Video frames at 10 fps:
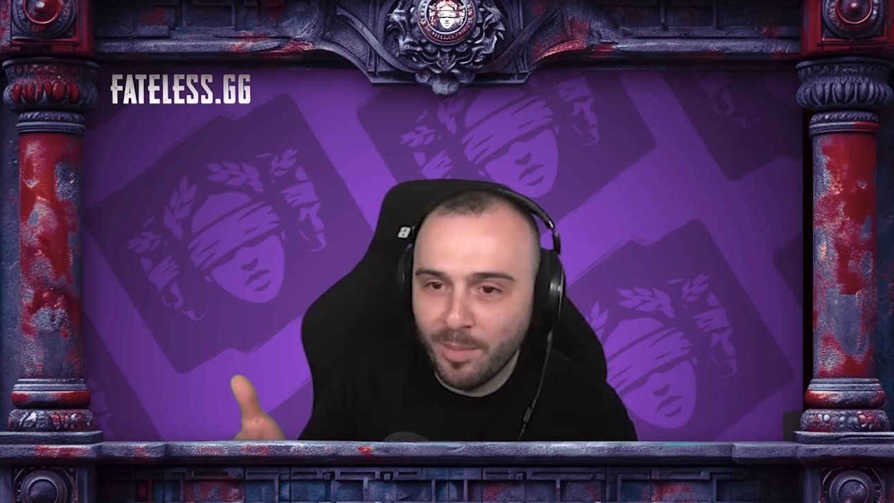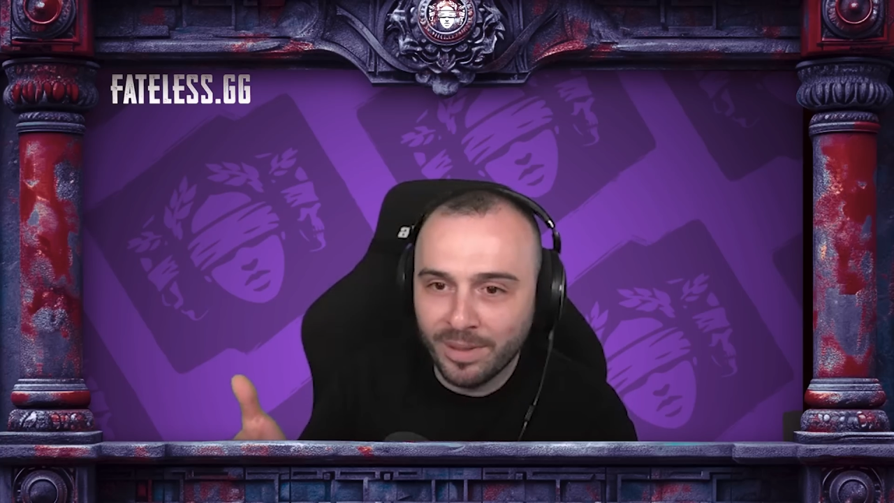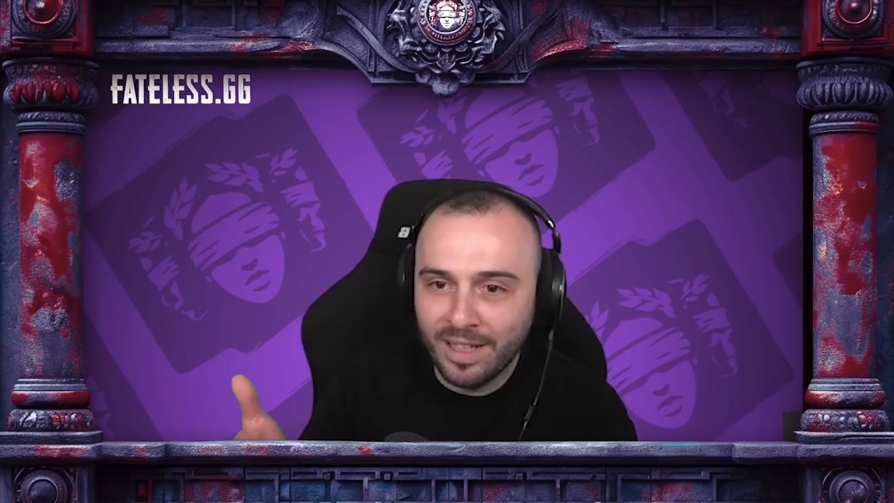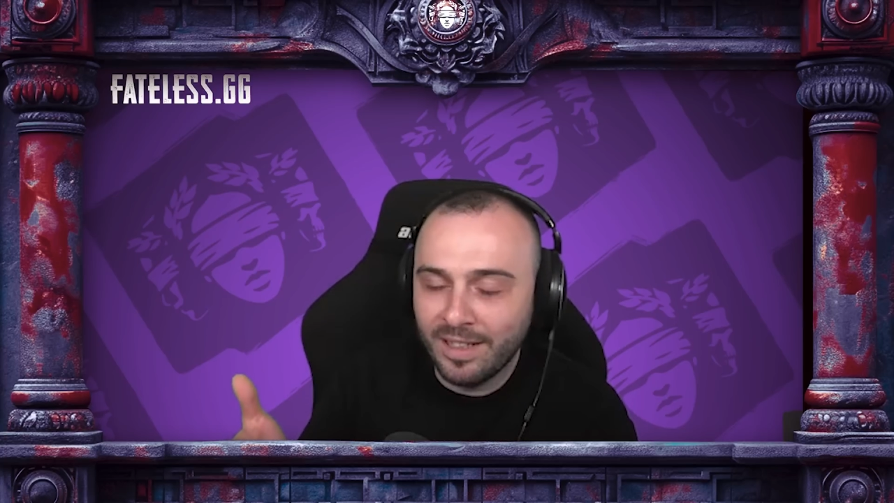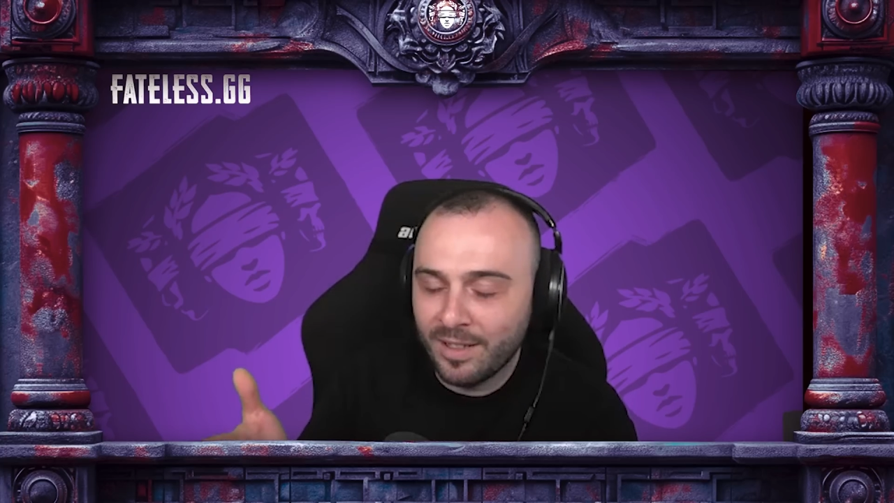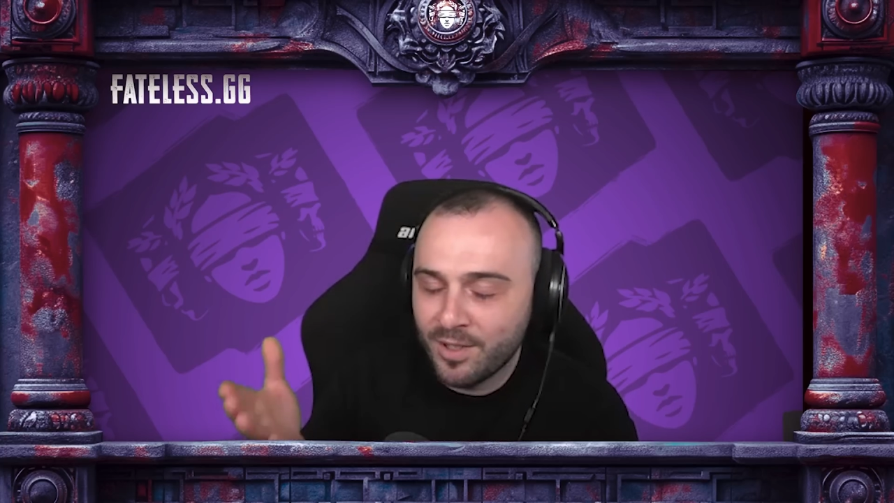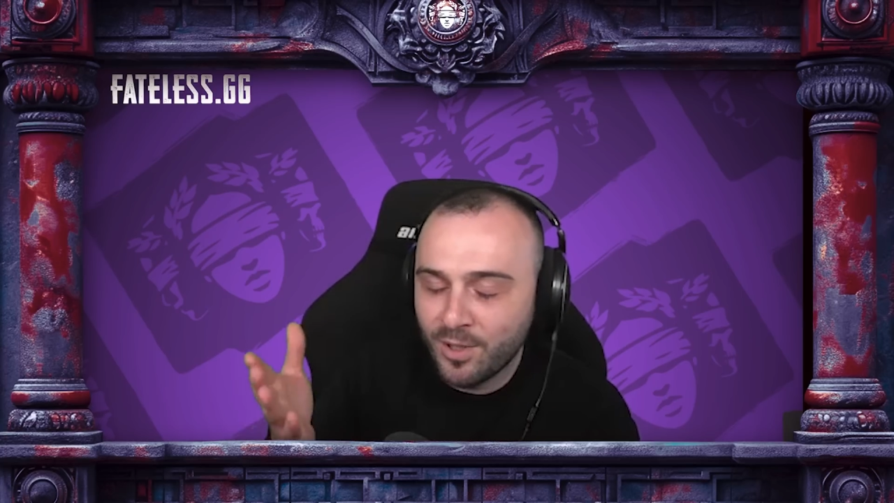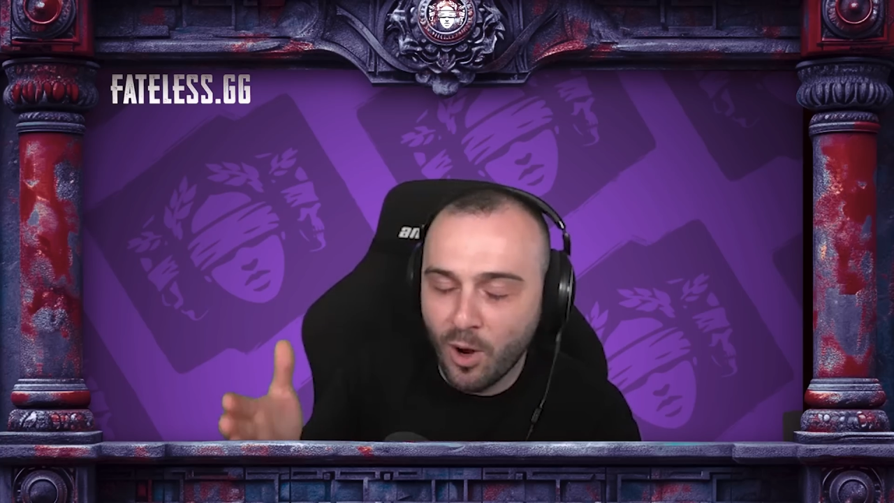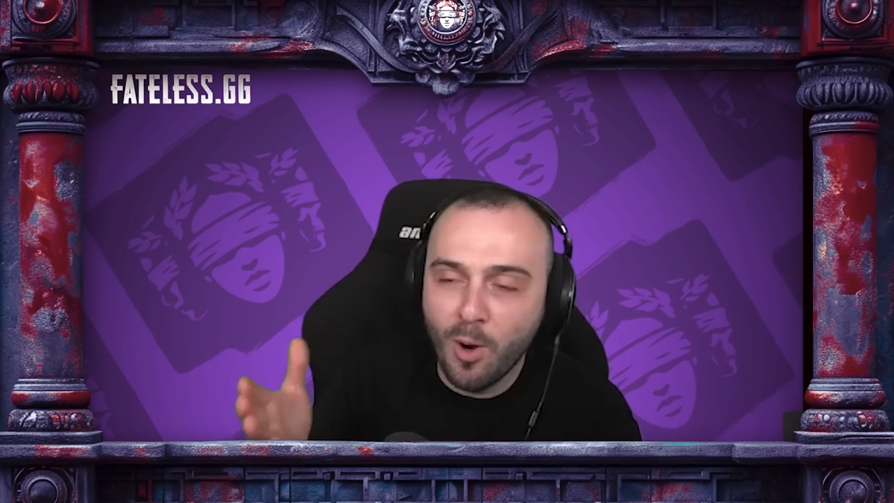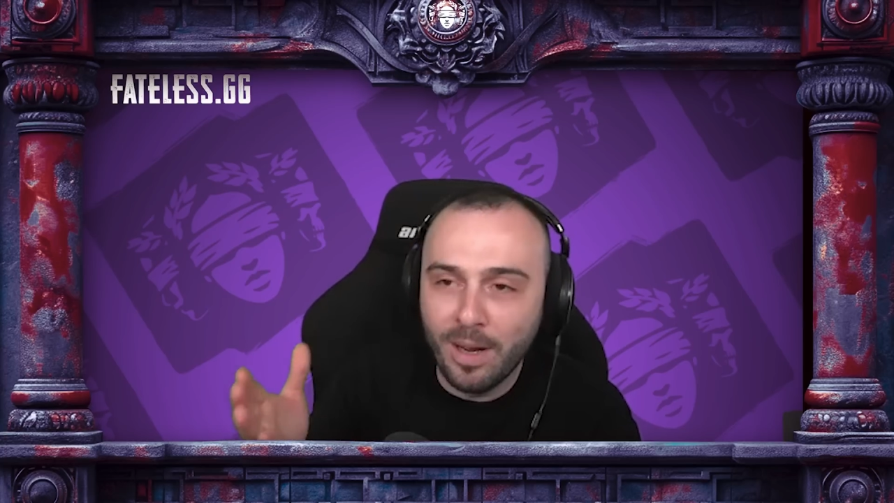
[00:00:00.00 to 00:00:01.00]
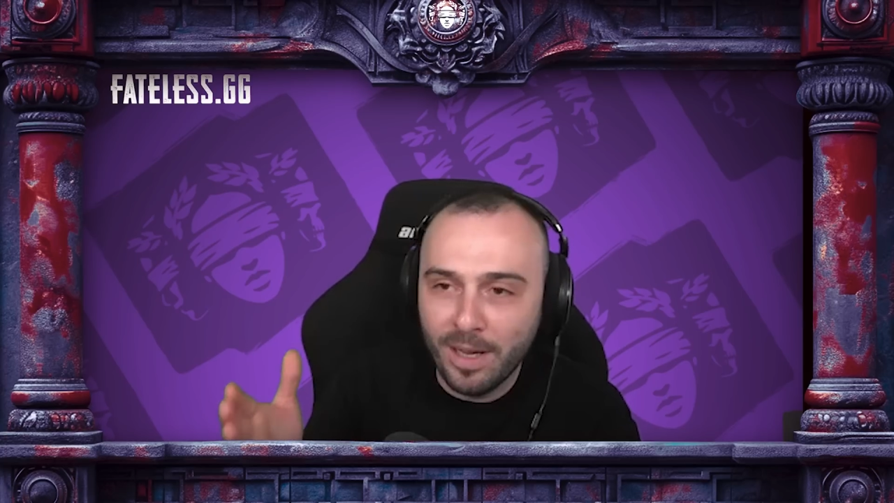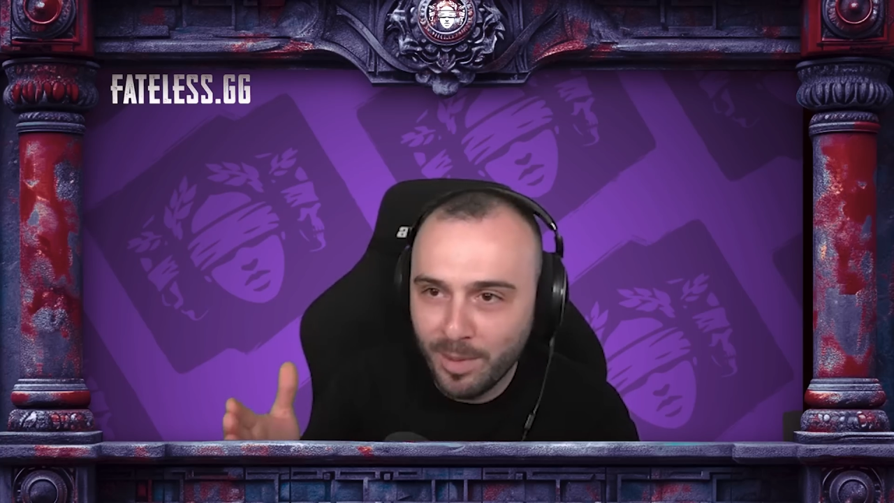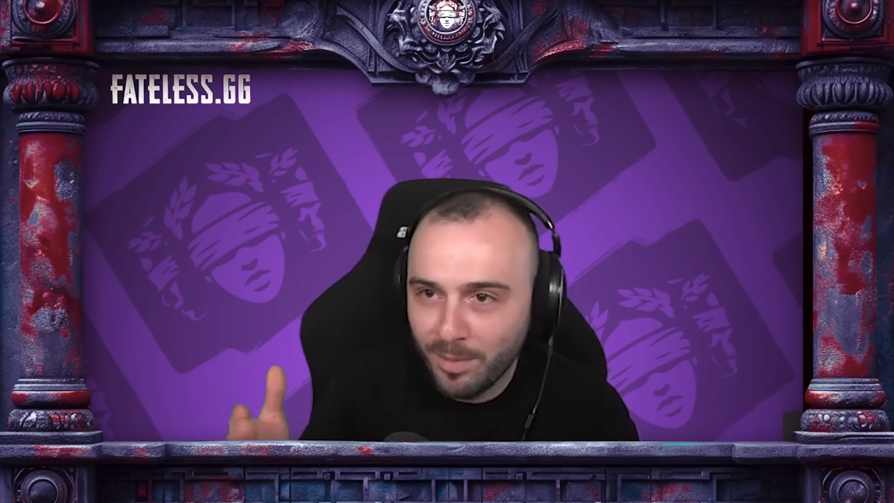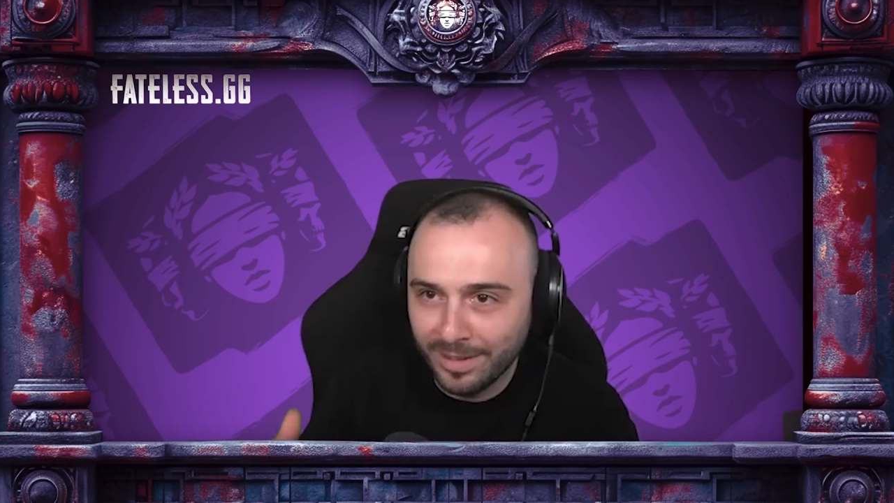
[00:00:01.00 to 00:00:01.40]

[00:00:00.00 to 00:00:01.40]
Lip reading: but then there's so many people